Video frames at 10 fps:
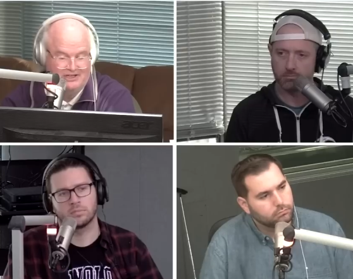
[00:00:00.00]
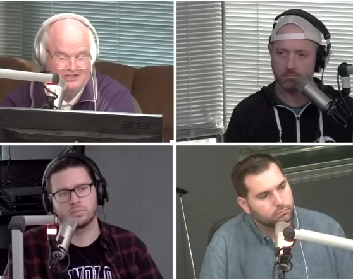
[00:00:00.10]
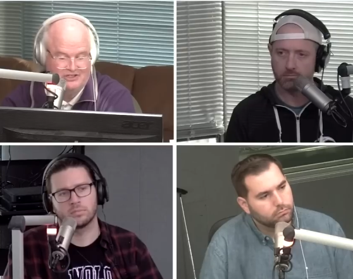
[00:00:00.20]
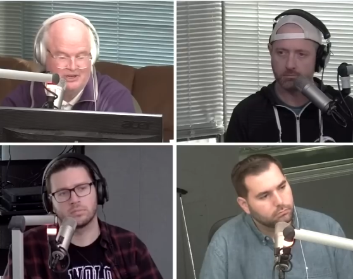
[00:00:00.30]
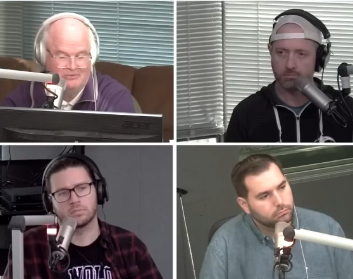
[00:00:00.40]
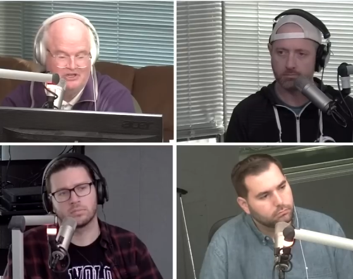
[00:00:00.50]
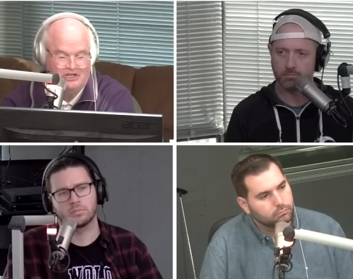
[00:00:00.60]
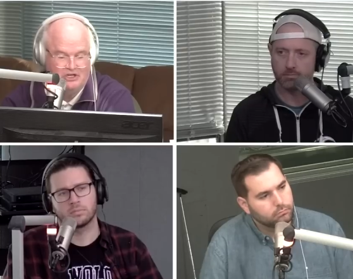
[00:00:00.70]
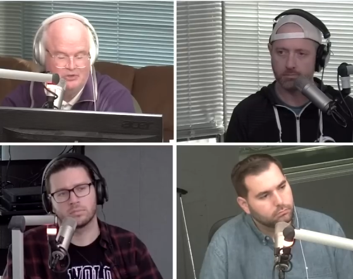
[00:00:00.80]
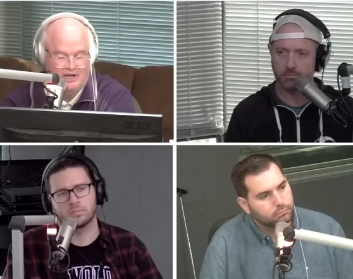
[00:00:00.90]
Speaker 1: it's something
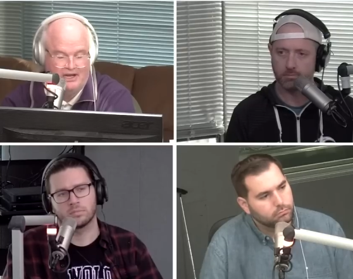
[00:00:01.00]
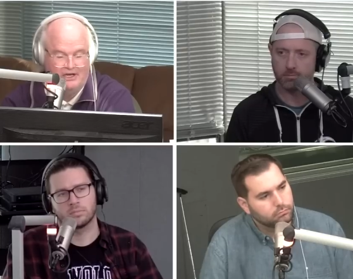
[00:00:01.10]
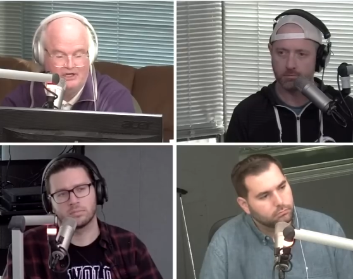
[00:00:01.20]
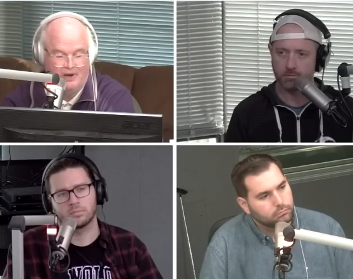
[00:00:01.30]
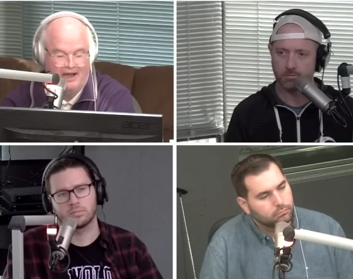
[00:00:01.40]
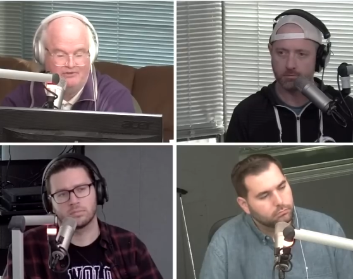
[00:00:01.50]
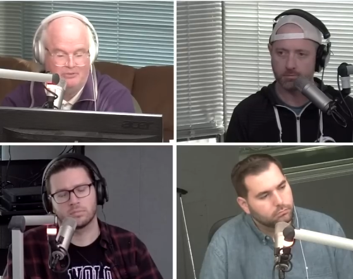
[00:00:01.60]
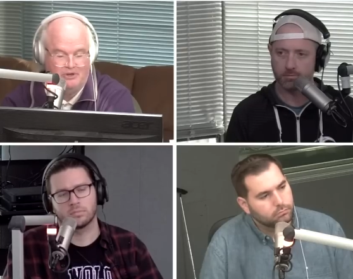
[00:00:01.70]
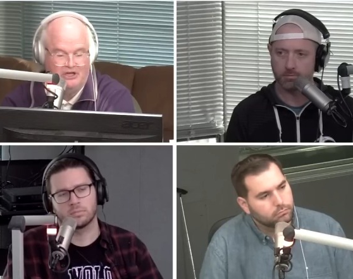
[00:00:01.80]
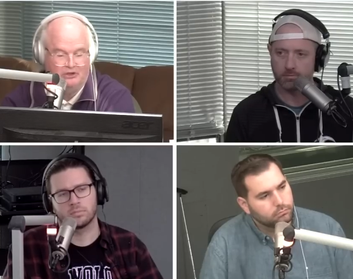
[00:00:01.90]
that you kind of you have to
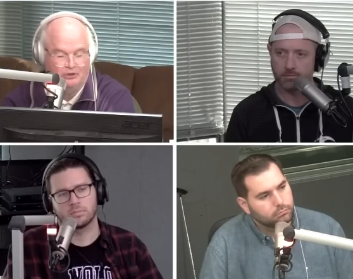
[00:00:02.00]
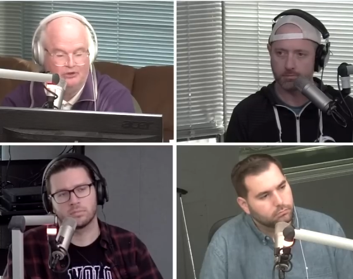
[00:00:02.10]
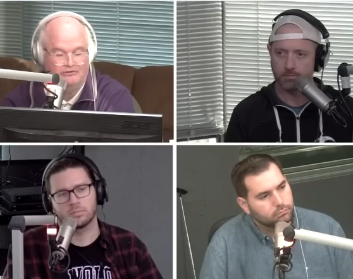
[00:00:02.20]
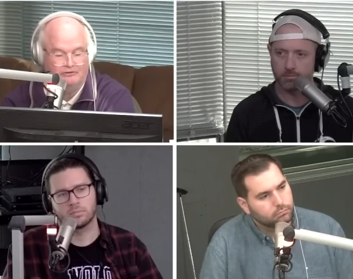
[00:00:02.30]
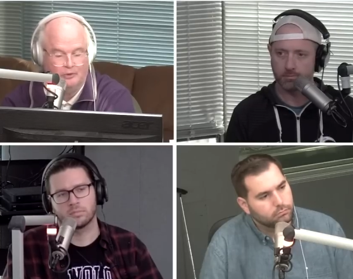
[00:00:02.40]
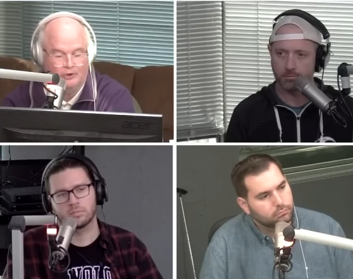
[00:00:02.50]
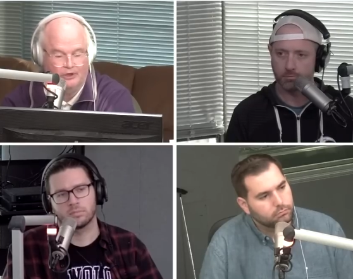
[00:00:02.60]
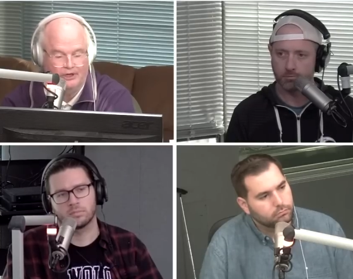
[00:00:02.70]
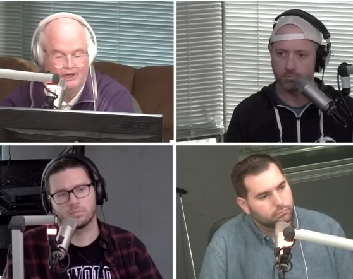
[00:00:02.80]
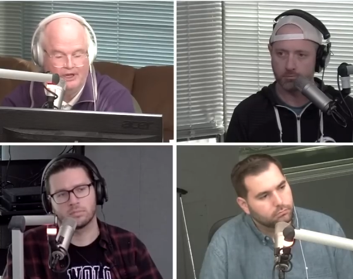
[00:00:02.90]
be alert for."